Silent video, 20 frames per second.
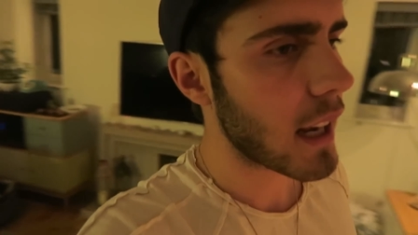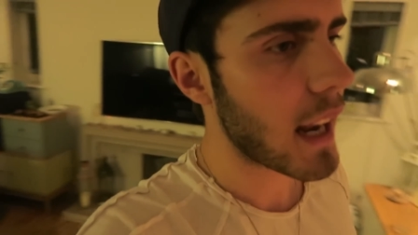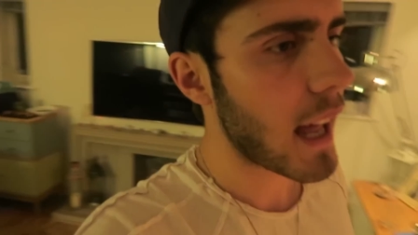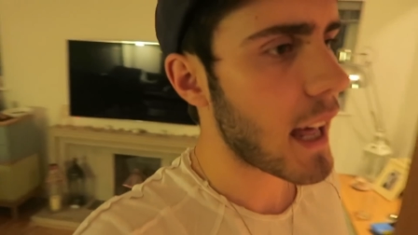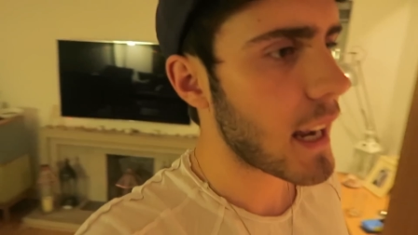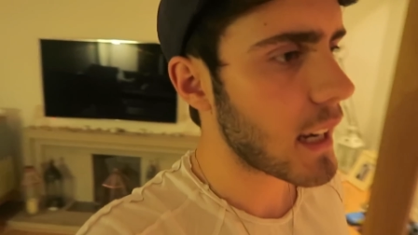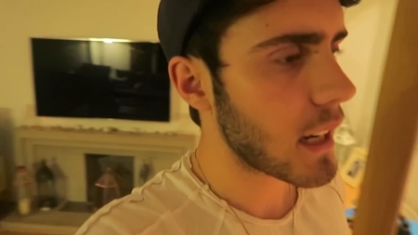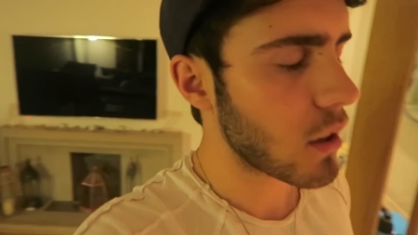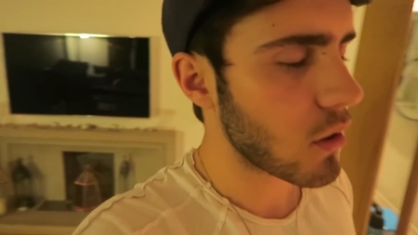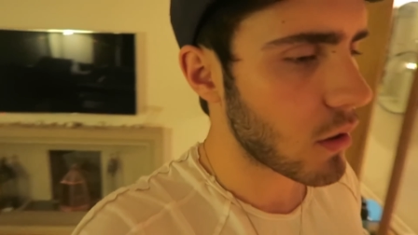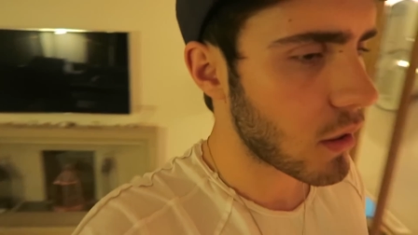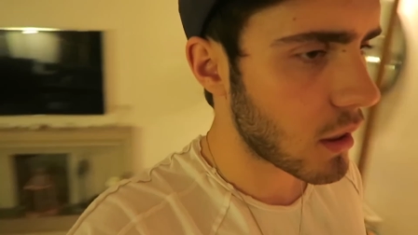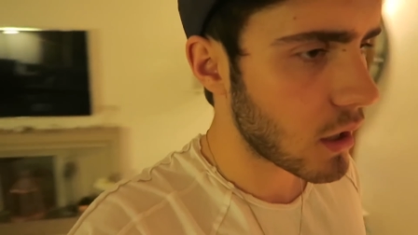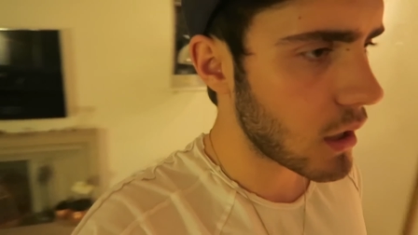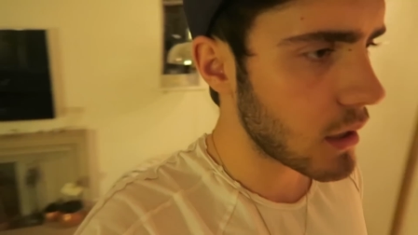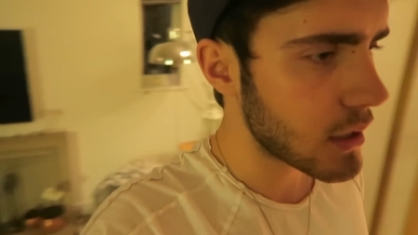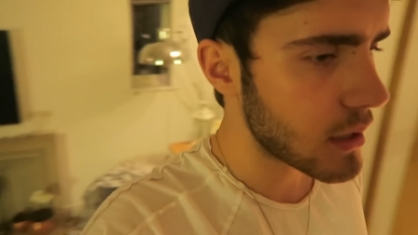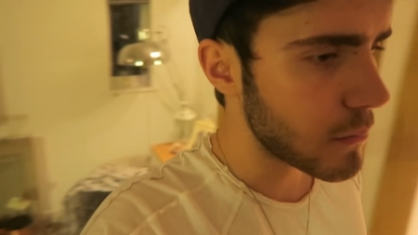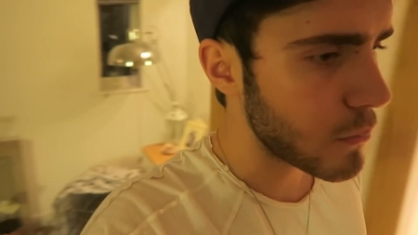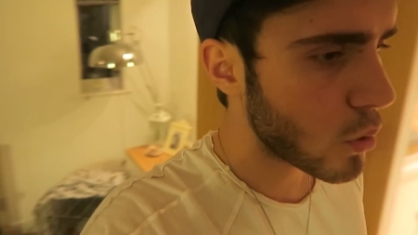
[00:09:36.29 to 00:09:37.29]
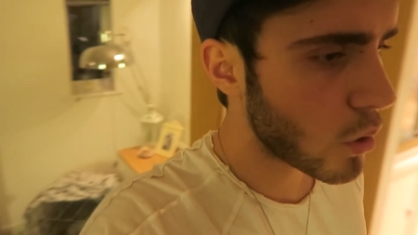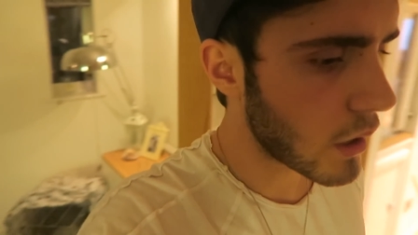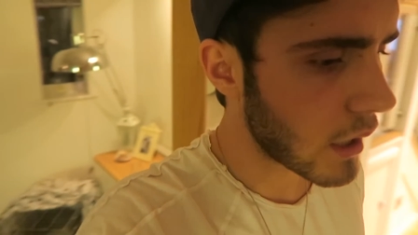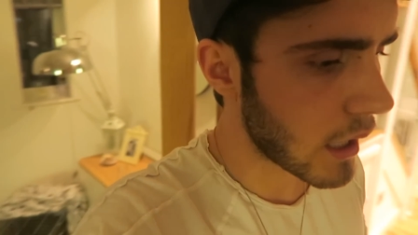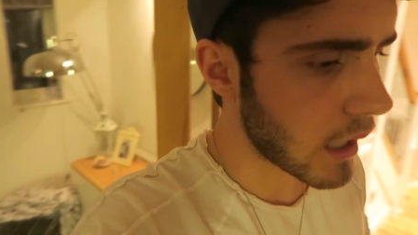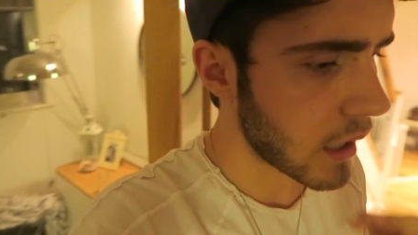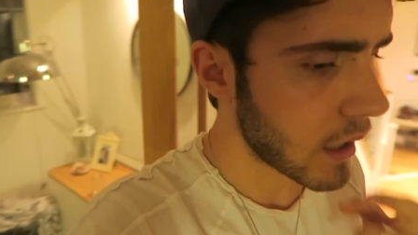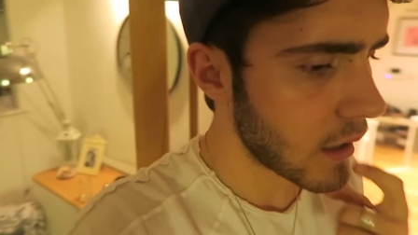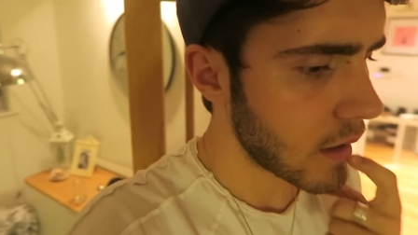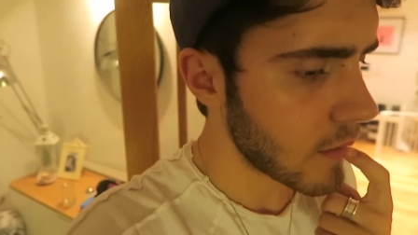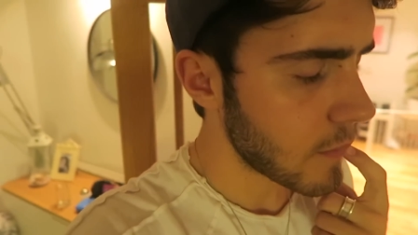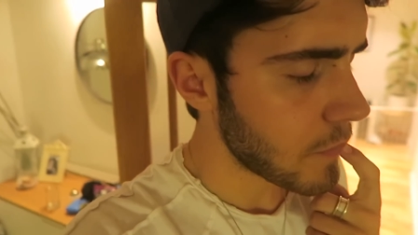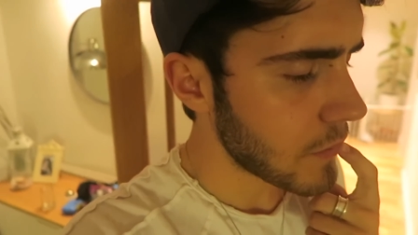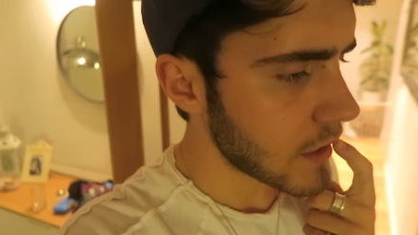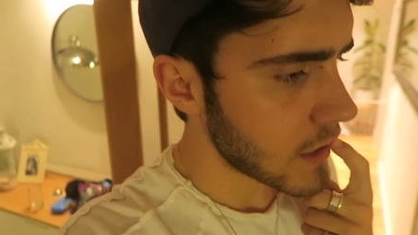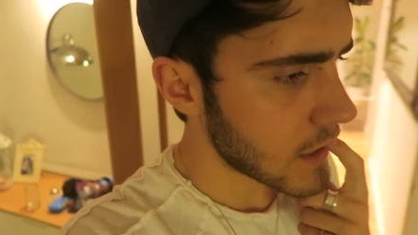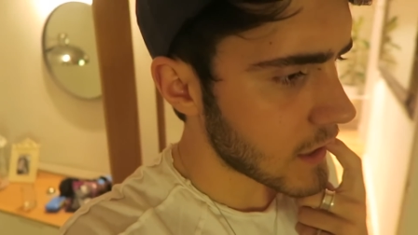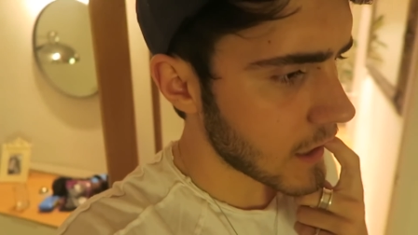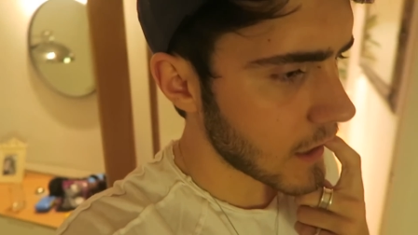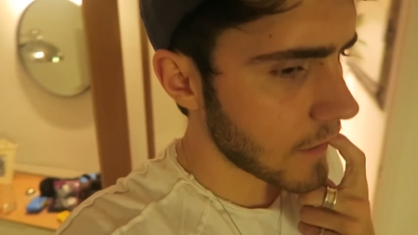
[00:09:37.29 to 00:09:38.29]
landing on Thursday morning.
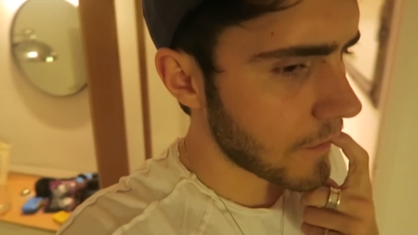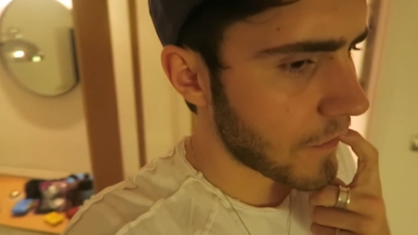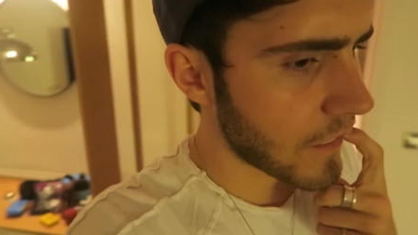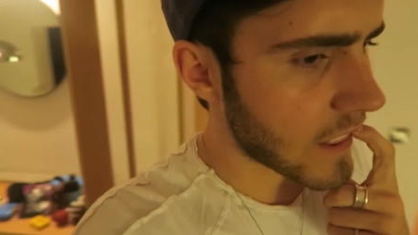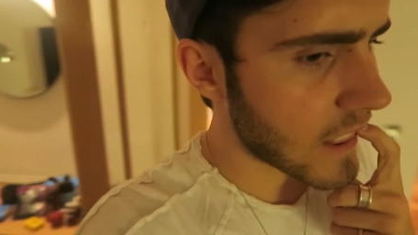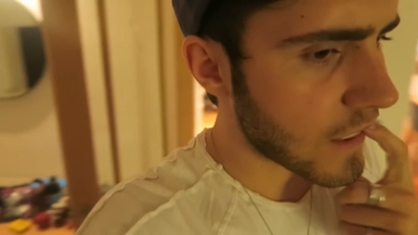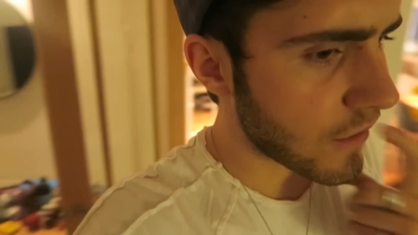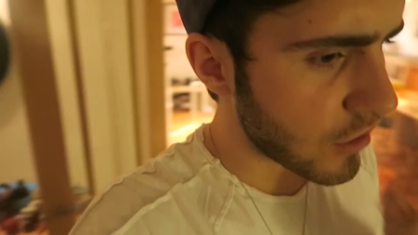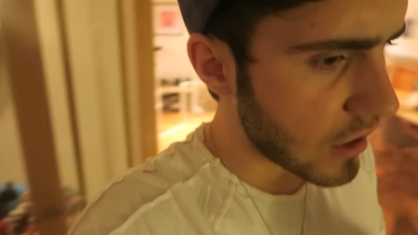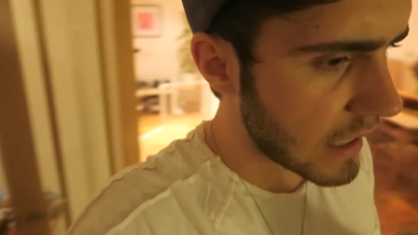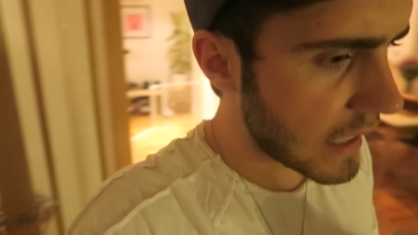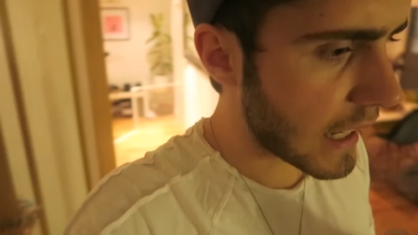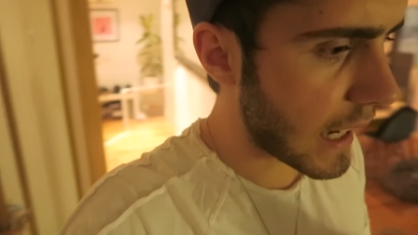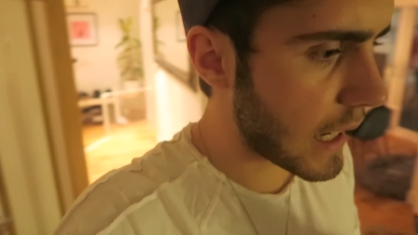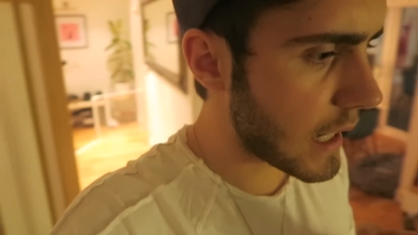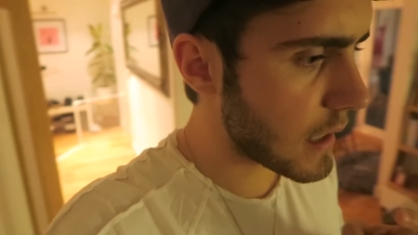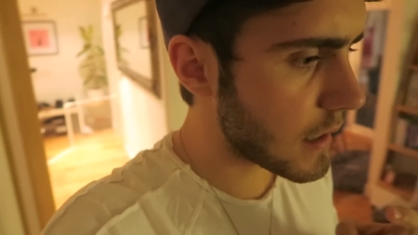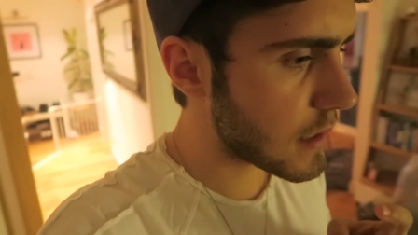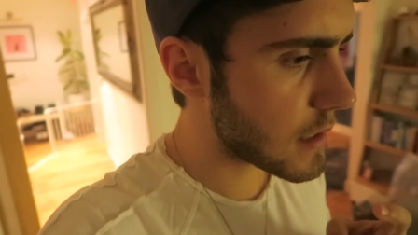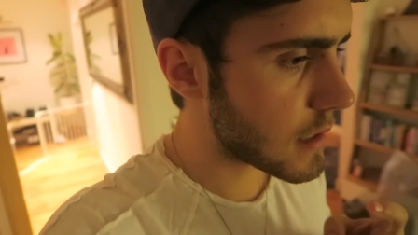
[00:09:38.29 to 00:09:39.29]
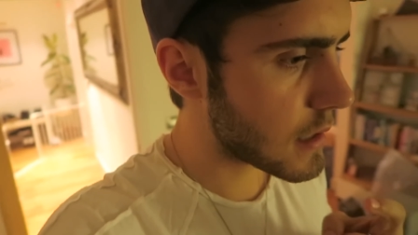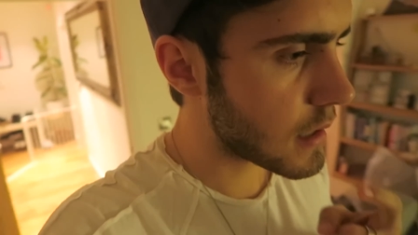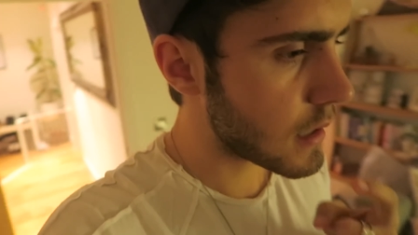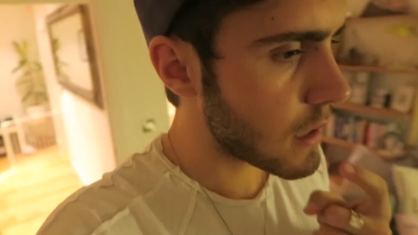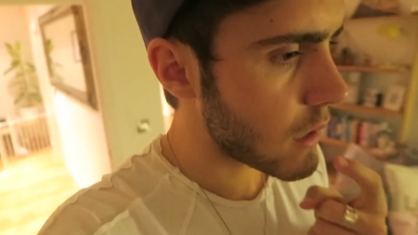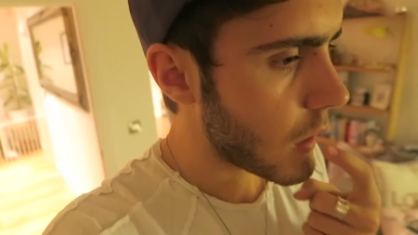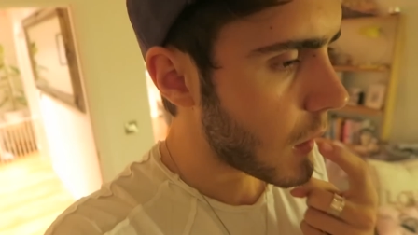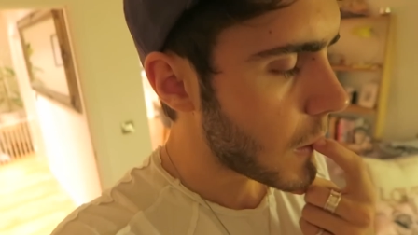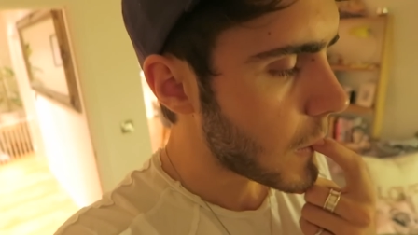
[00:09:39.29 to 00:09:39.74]
So, for 3 days.